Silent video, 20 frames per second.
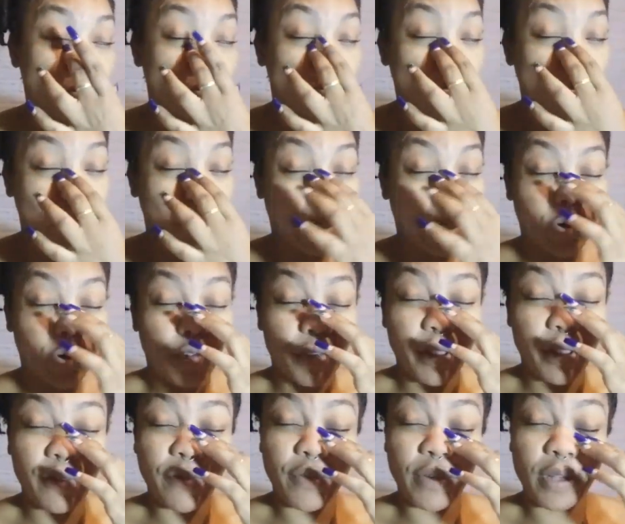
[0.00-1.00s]
to do a
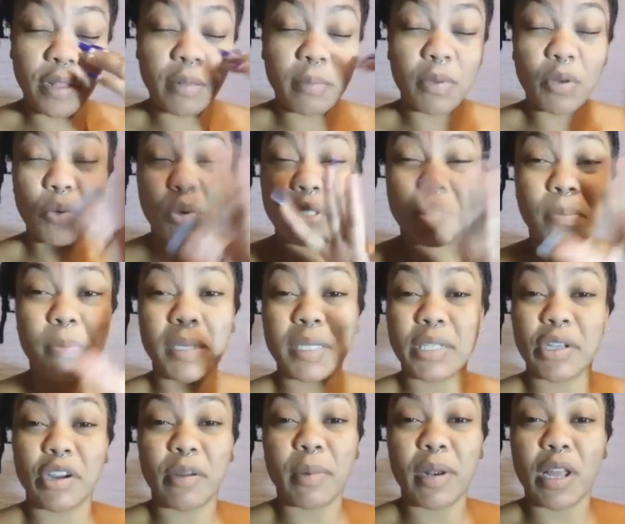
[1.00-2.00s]
refill. I know she's
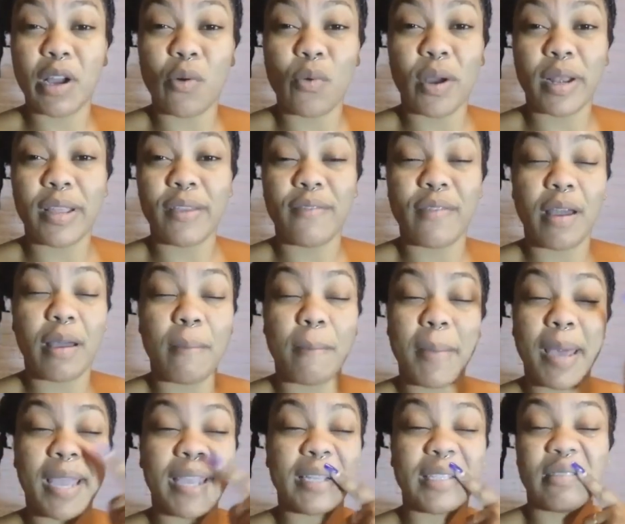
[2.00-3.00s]
miserable and whatever,
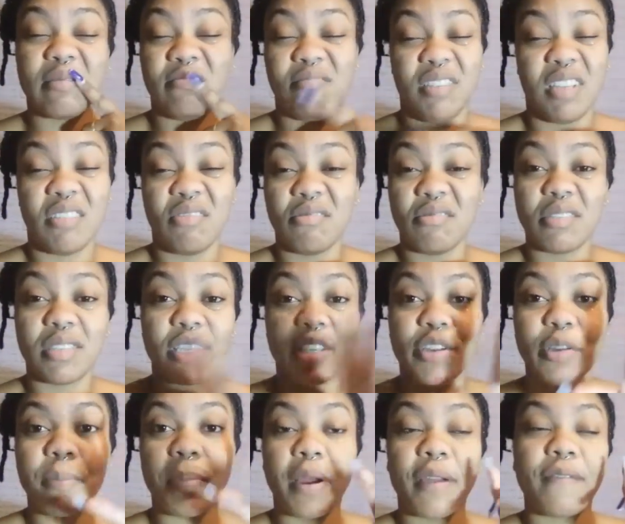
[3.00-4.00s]
my, you know,
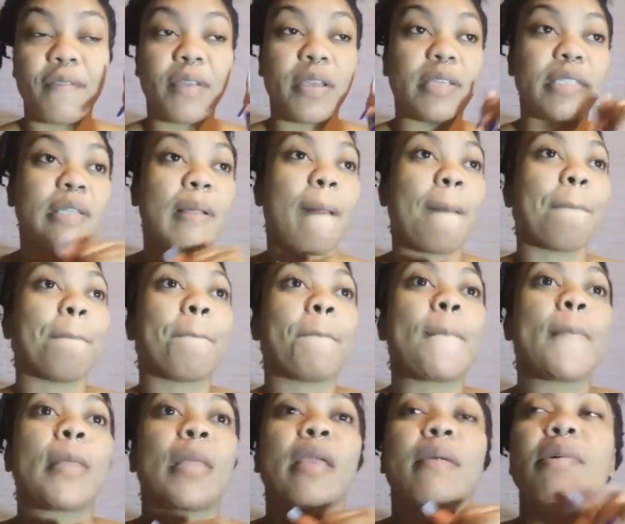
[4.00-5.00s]
skin up her face,
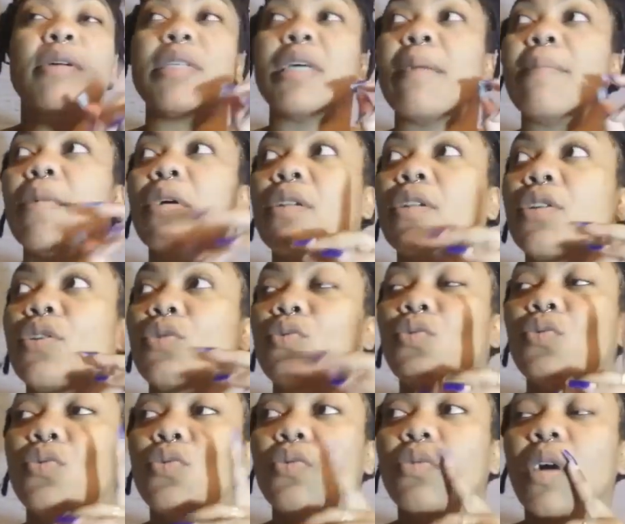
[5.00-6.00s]
but I'm gonna
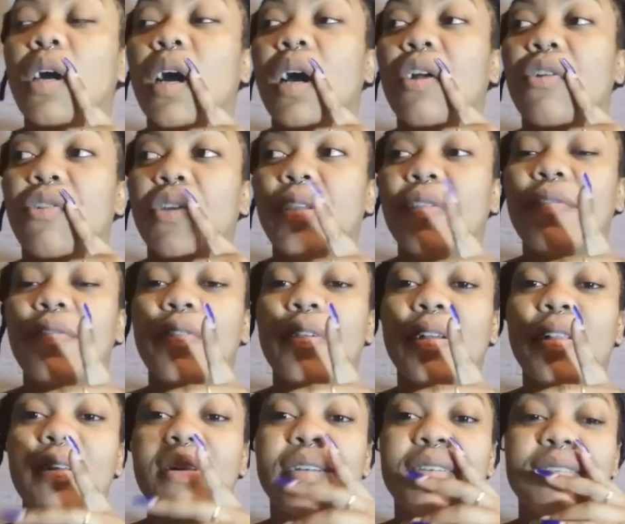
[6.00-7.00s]
do a
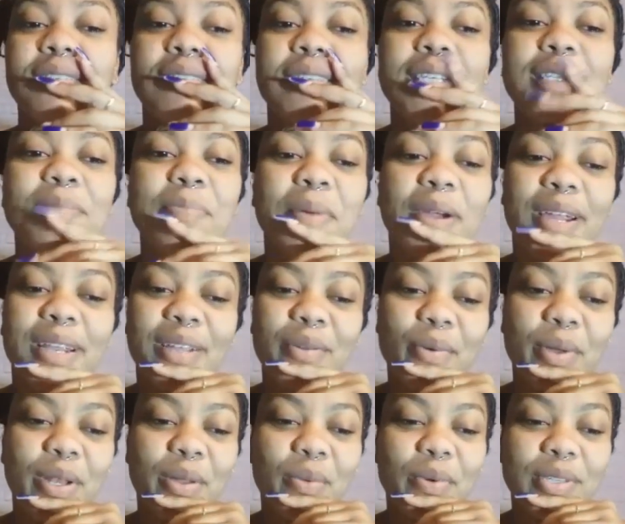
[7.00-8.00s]
refill because this
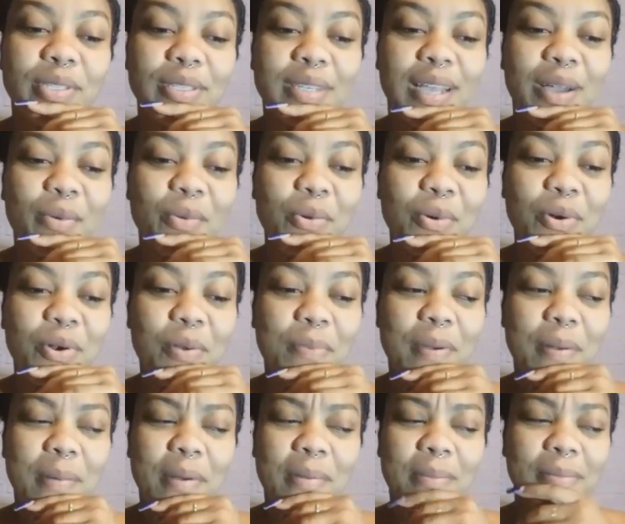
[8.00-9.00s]
morning when it was, I woke
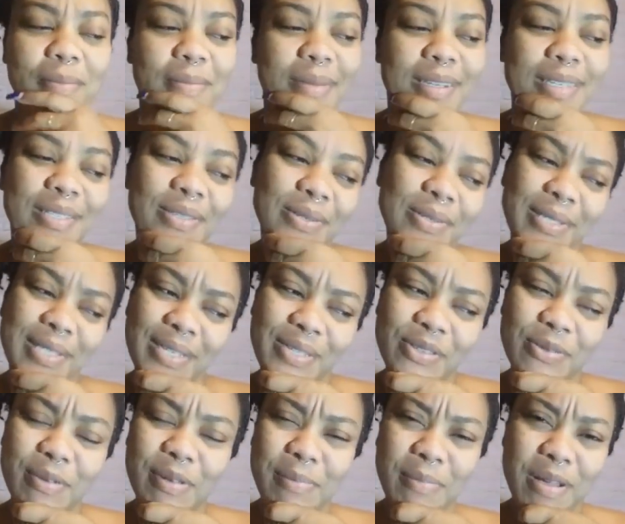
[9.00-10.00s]
up and my son
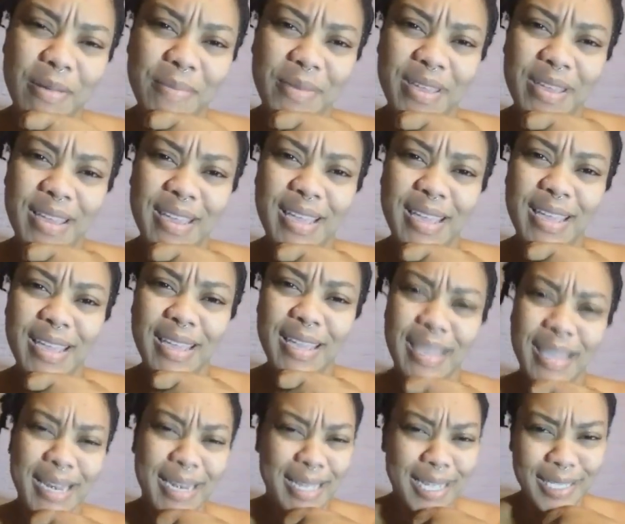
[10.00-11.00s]
said to me, "Mommy,
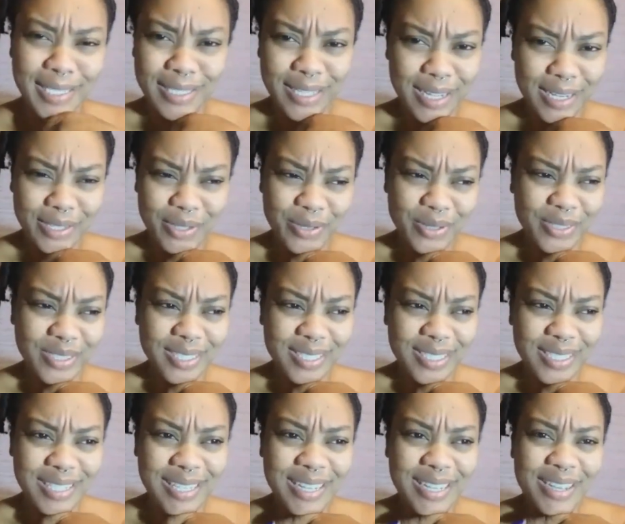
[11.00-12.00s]
your nails not
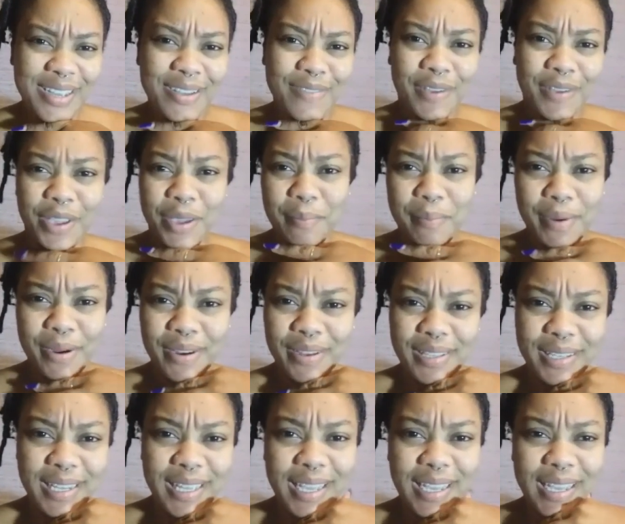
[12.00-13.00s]
done for your
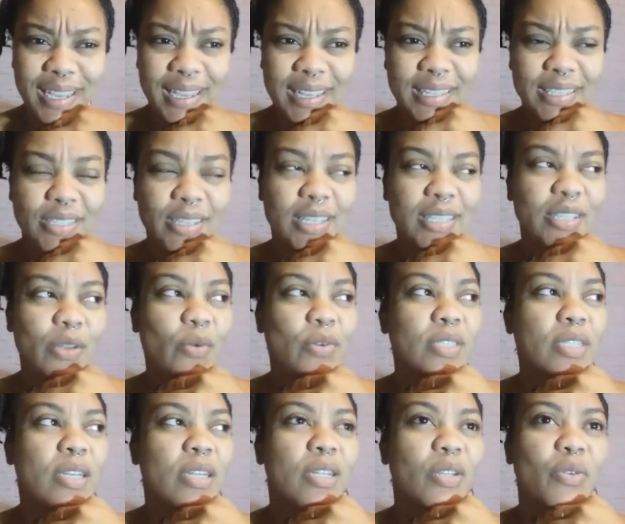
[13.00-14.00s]
birthday." So I said, "I
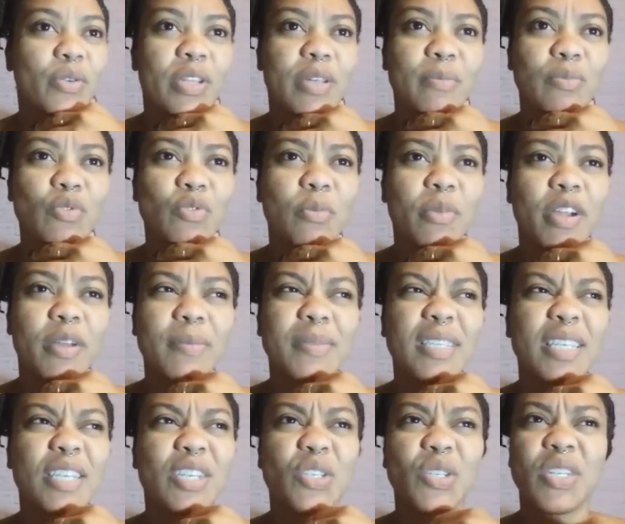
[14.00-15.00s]
was gonna do them tomorrow." He
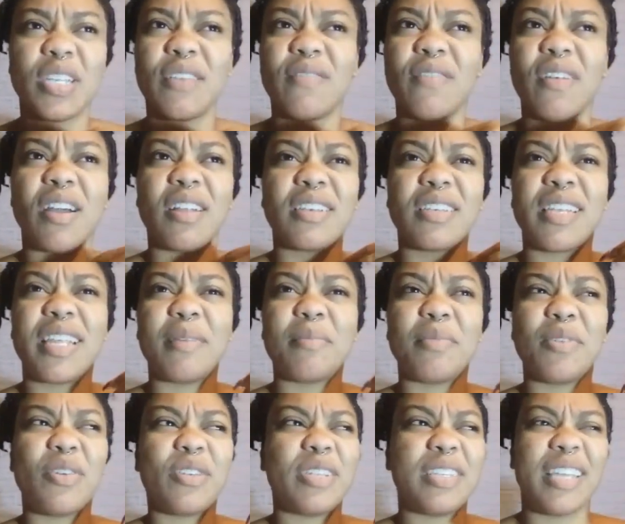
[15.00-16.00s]
said, "You should have gotten
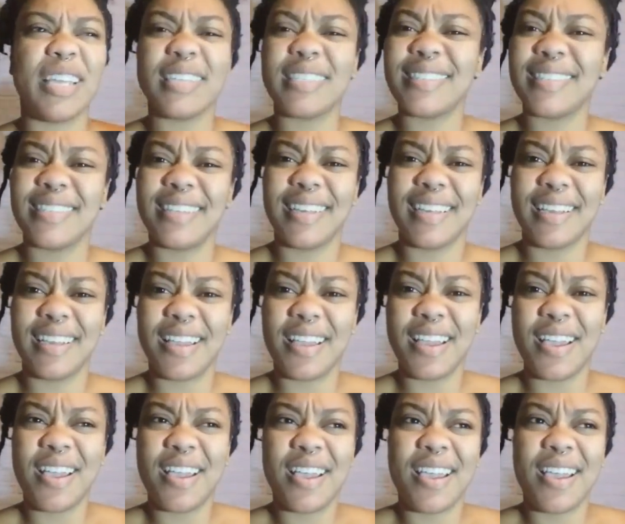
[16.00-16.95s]
them done yesterday,